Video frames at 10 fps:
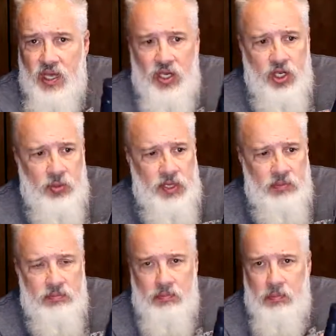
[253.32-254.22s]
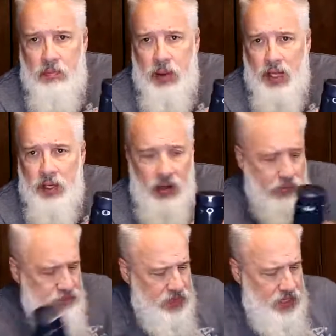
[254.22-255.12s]
aluminum
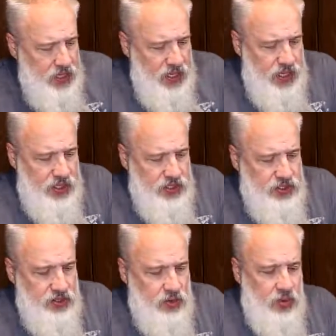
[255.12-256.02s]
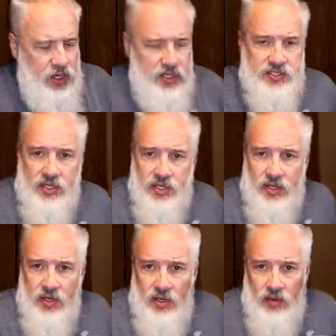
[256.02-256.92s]
bottle and you don't want it
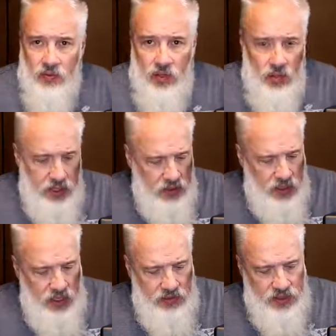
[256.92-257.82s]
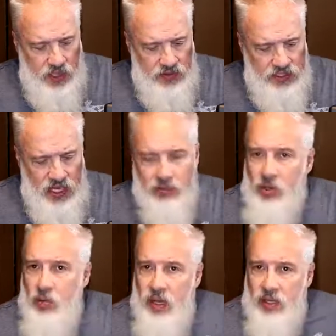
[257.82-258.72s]
rolling around on the
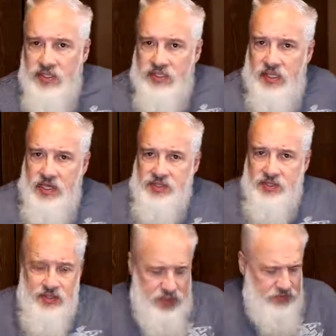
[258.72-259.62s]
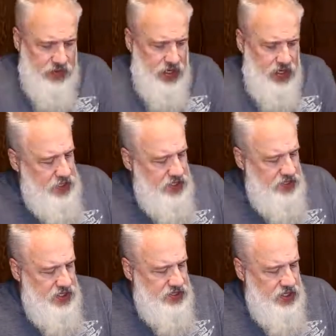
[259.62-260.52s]
table while it's lasered. Place
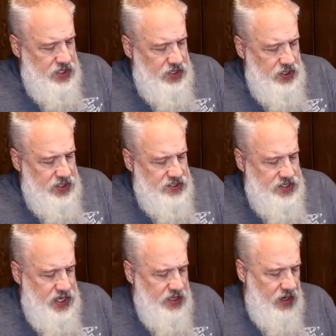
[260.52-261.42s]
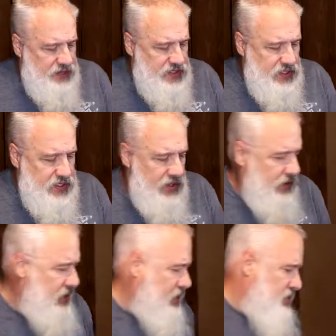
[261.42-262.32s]
these acrylic standoffs in
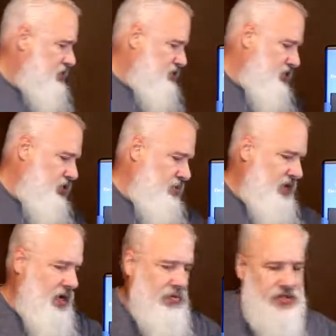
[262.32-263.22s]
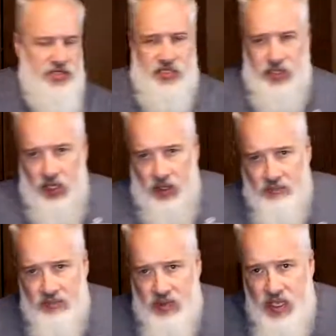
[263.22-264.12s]
there, screw them down with these little
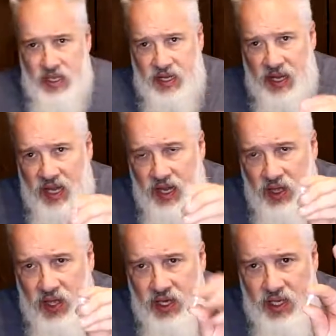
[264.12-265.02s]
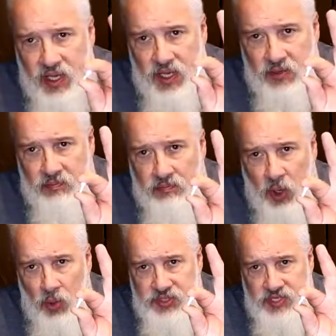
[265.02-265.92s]
nylon
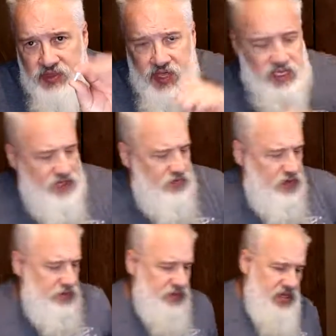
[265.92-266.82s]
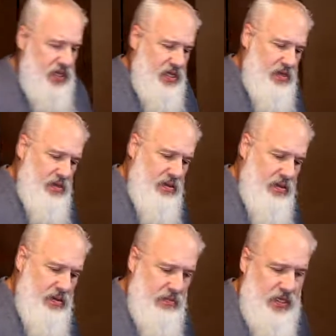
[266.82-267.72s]
bolts that they give you, and
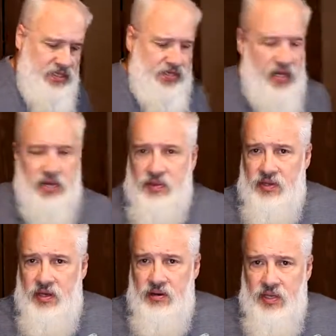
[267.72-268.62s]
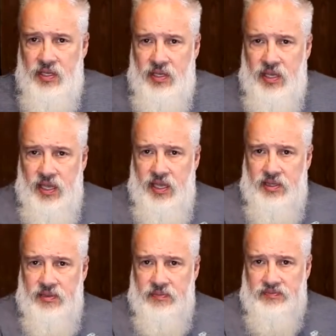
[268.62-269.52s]
place your item in there,
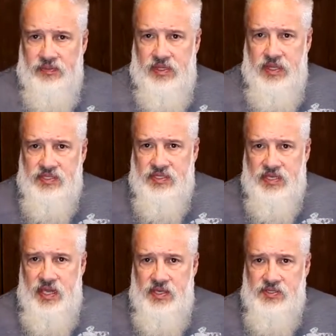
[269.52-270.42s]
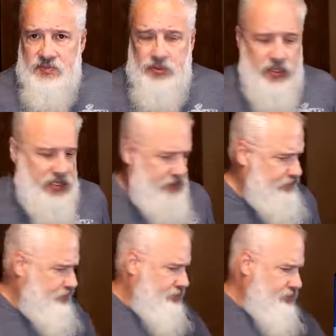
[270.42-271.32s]
and it stays put.
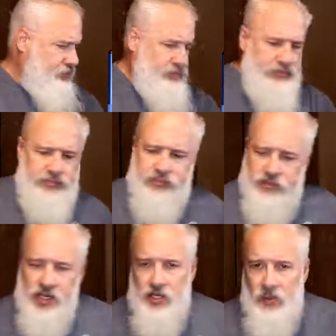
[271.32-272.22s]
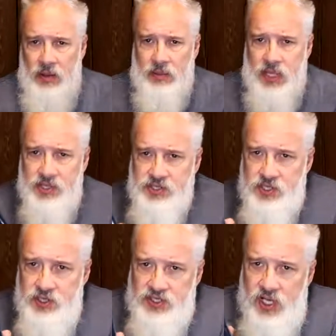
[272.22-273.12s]
Now you're probably
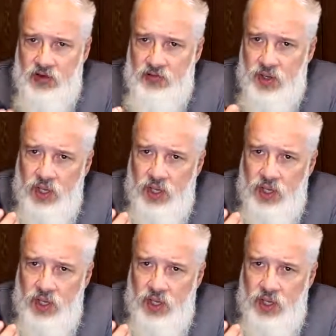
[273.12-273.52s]
asking yourself,